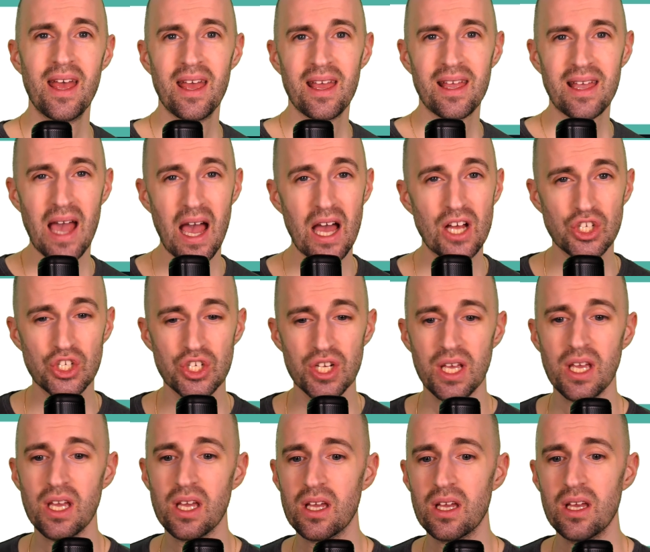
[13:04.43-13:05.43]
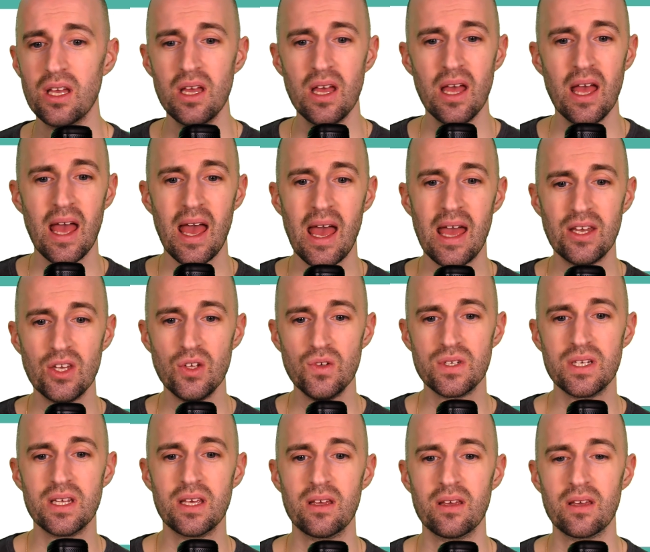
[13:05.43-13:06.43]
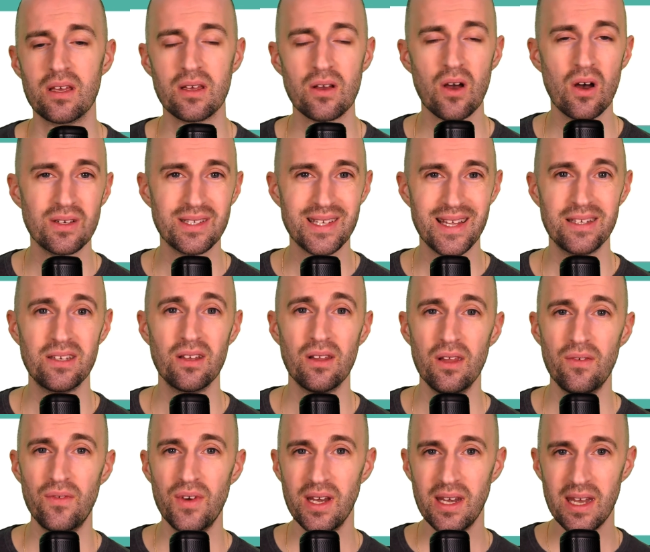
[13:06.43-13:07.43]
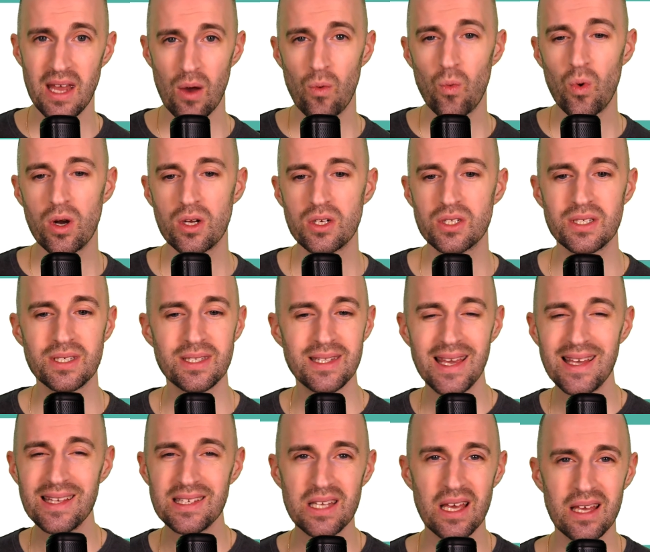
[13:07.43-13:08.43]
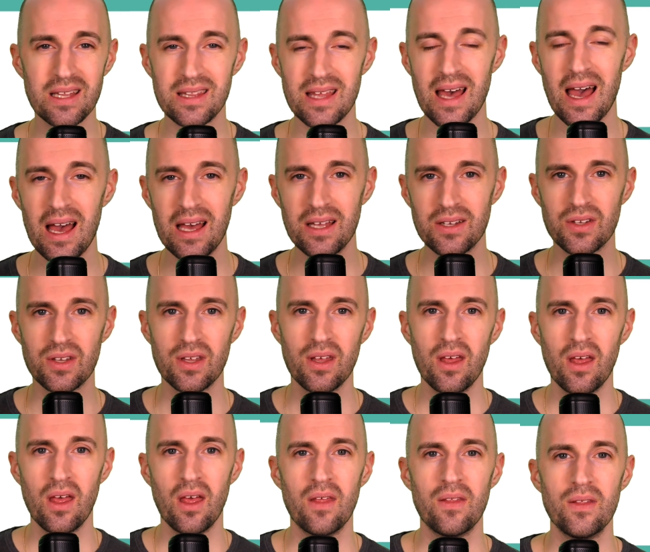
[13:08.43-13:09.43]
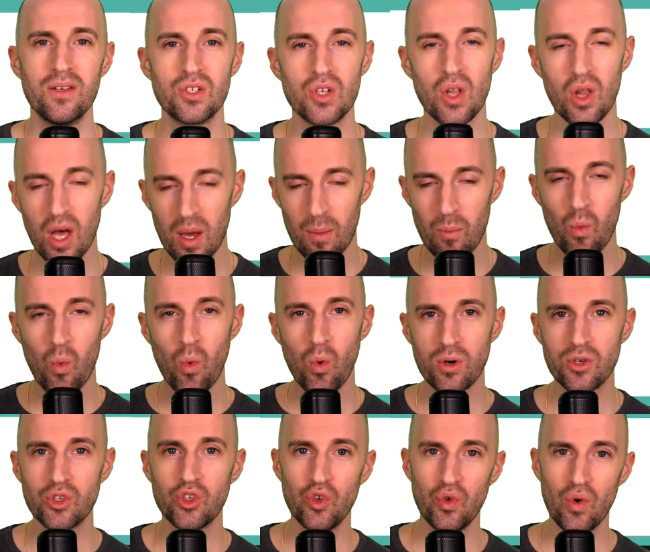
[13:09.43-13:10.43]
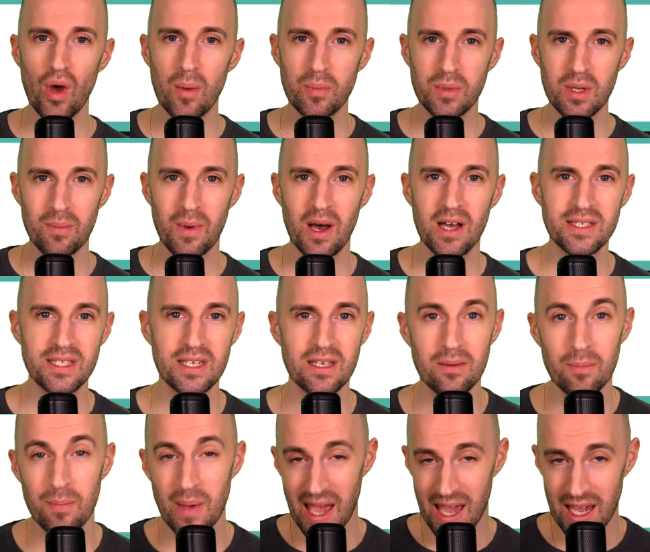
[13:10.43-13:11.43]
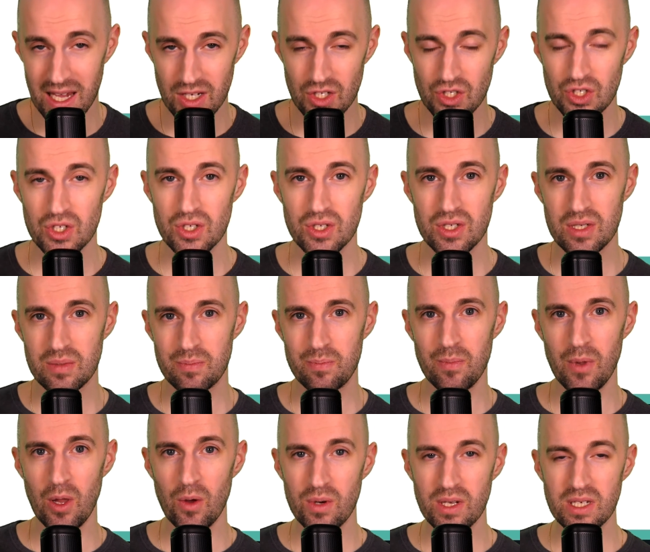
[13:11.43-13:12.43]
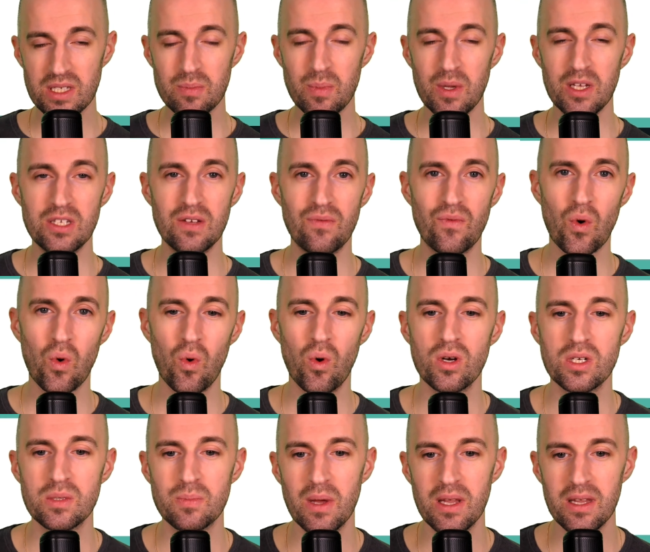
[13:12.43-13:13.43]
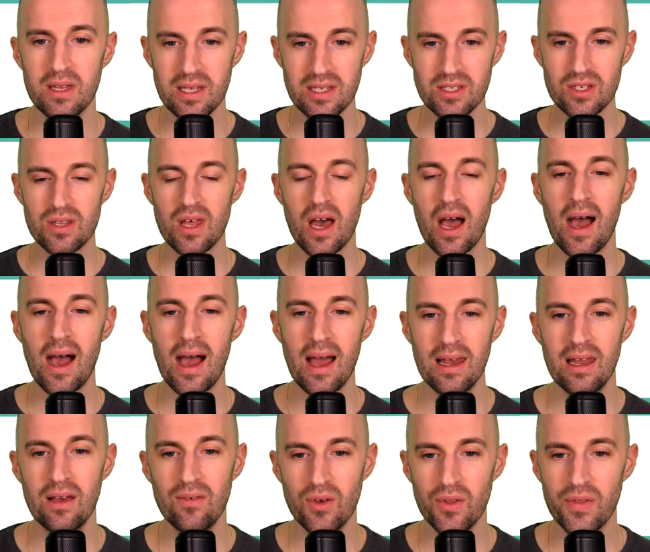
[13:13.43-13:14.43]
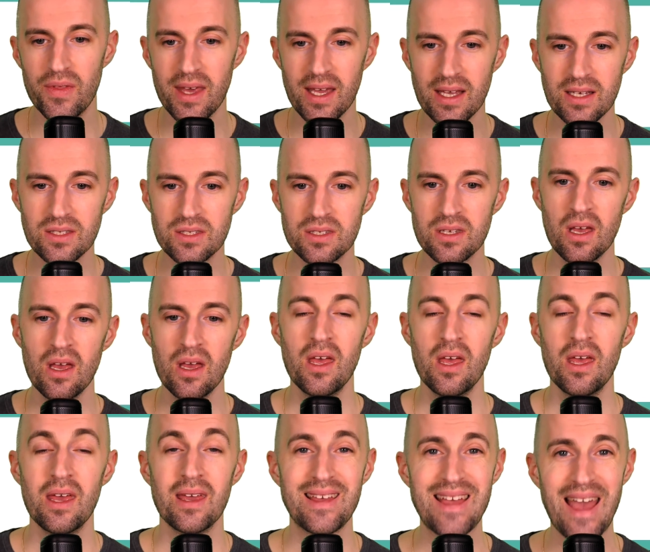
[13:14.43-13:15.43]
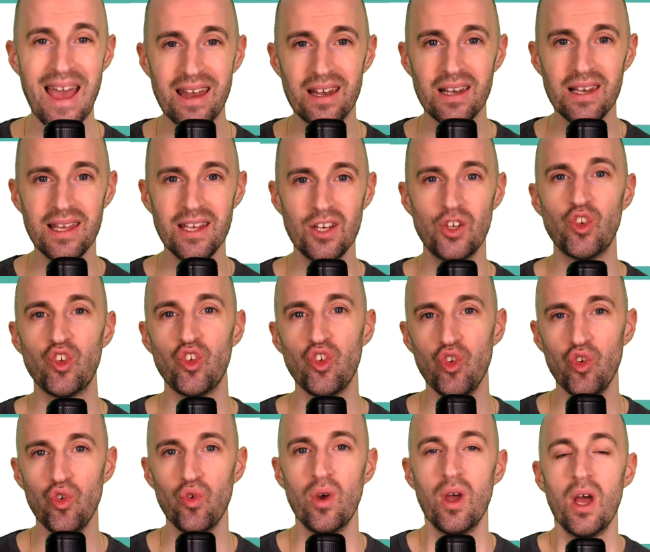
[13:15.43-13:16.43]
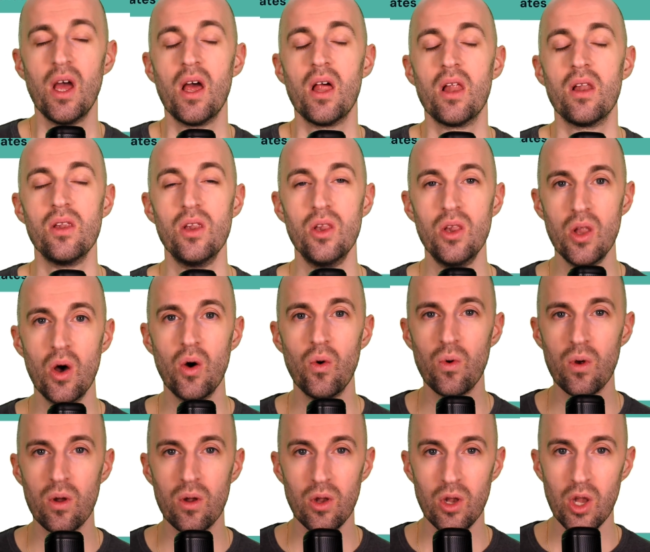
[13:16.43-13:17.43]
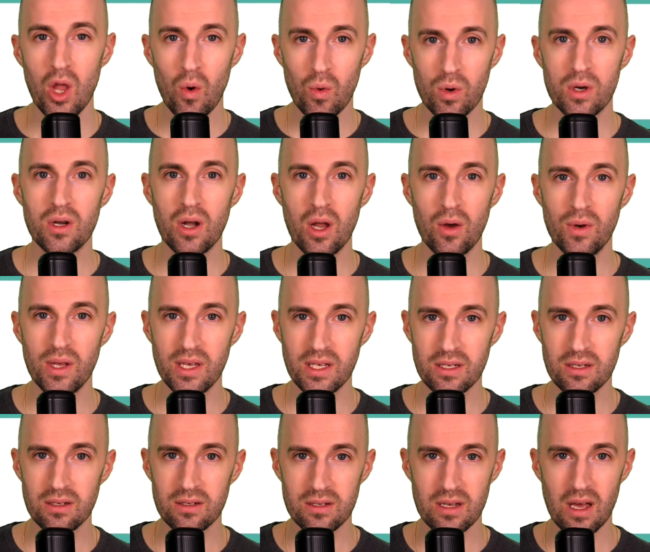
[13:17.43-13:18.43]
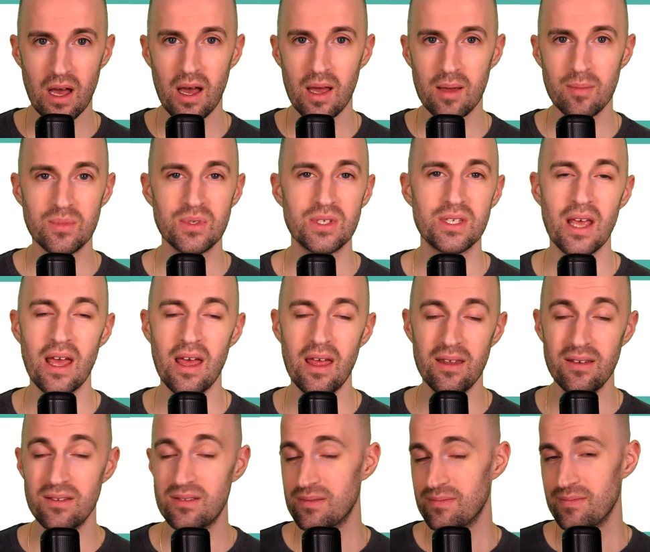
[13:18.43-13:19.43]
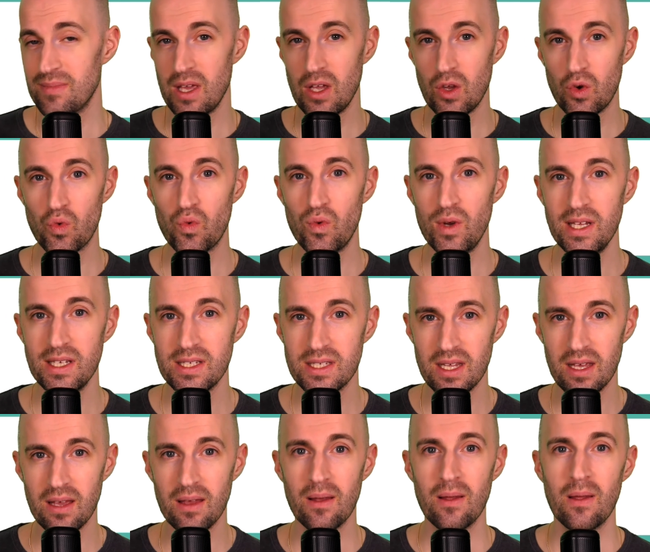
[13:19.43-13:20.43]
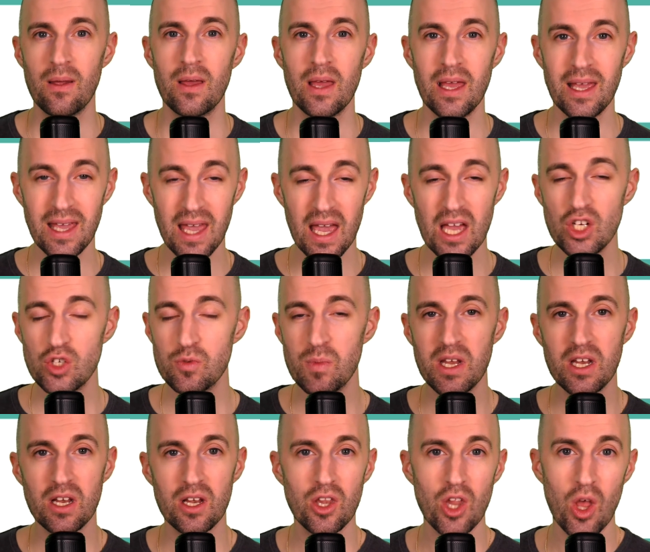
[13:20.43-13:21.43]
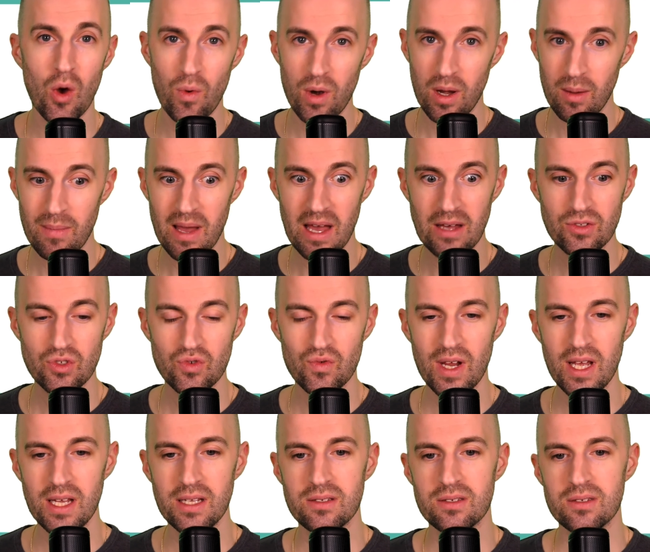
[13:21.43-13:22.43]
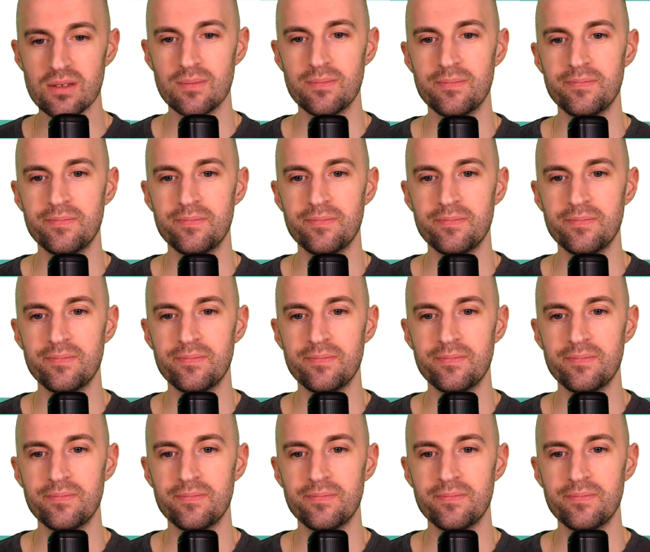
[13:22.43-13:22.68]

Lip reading: caching, and using content delivery networks, things like that. There's a lot more to optimizing page loading speeds, of course, but these are the high-level things. Can lead to lower loading times and increasing engagement and lowering bounce rates.